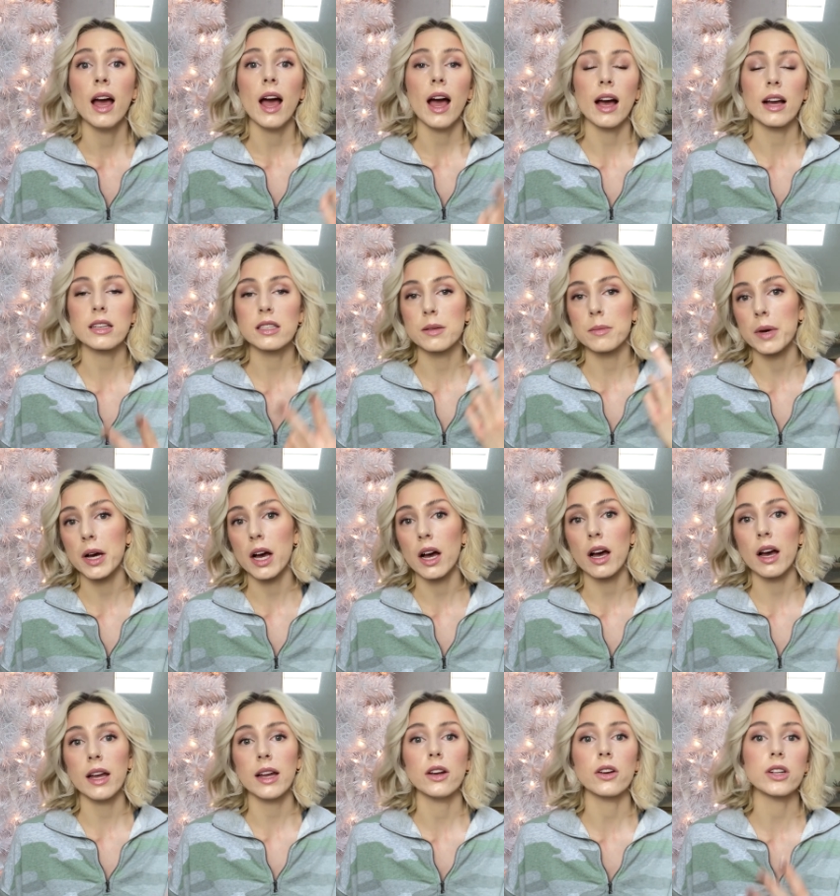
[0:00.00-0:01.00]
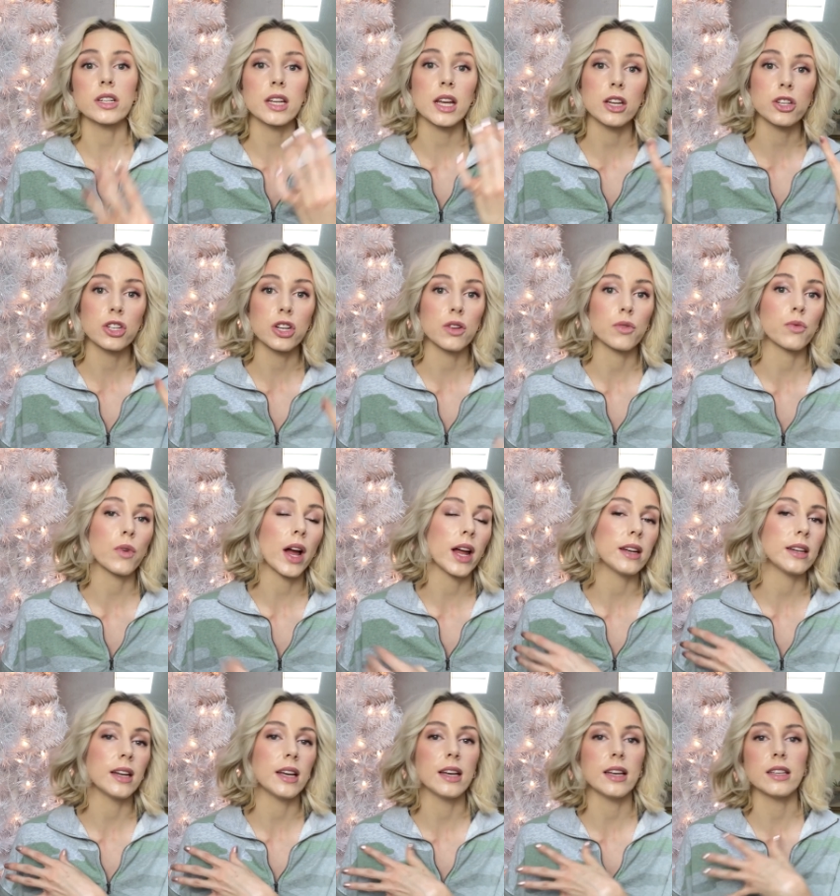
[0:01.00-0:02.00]
eczema, irritation,
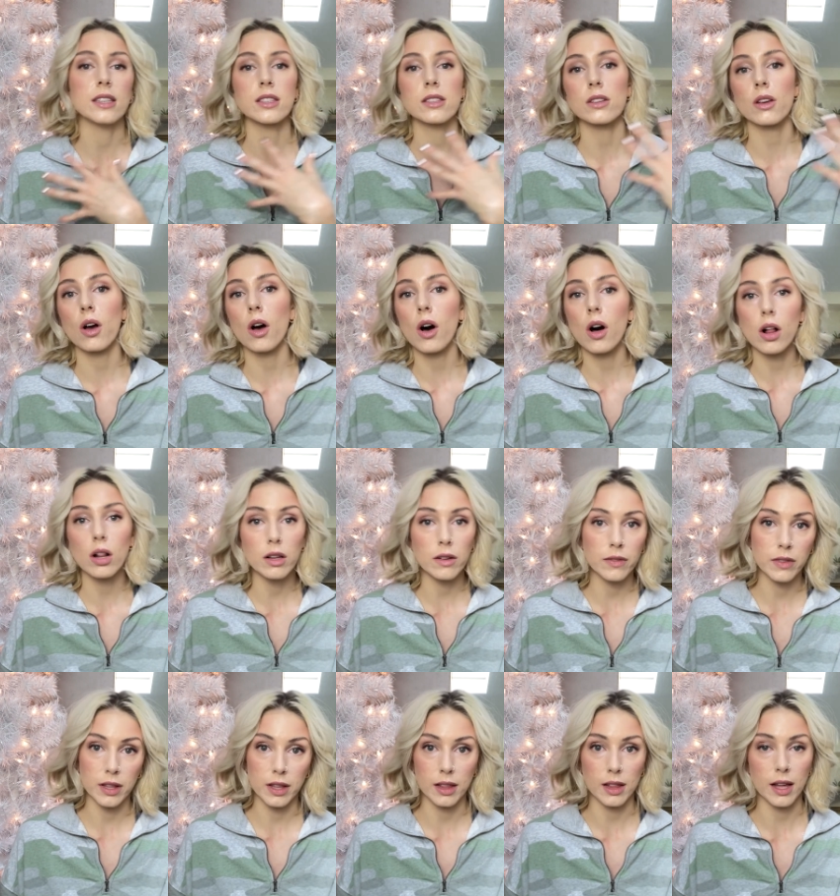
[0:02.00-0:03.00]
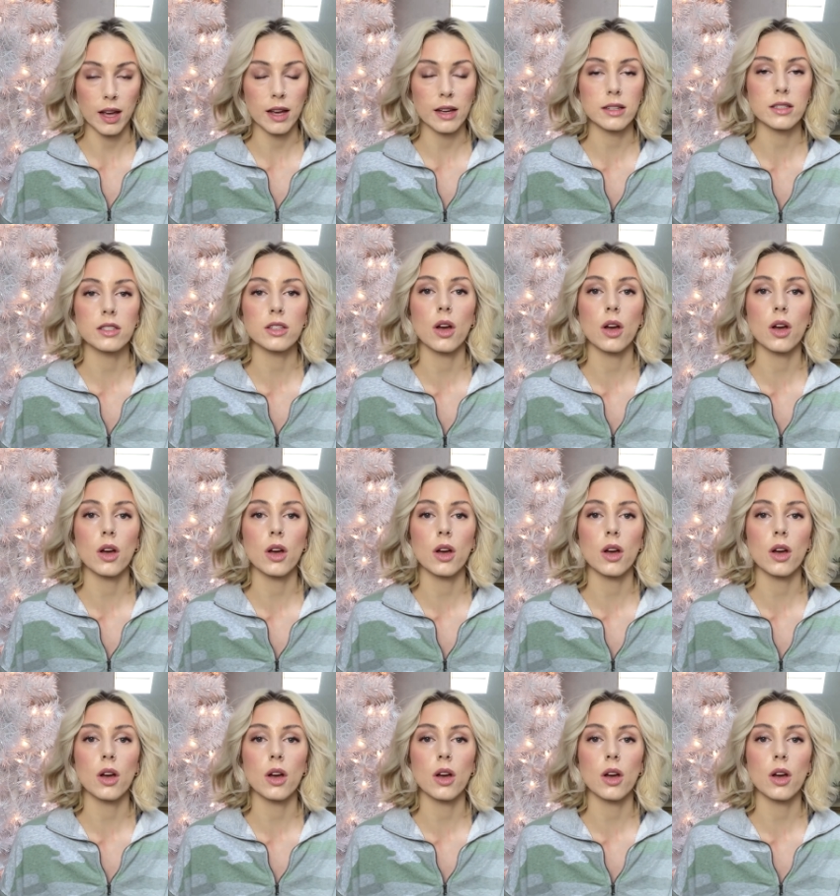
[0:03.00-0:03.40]
redness, all of the things.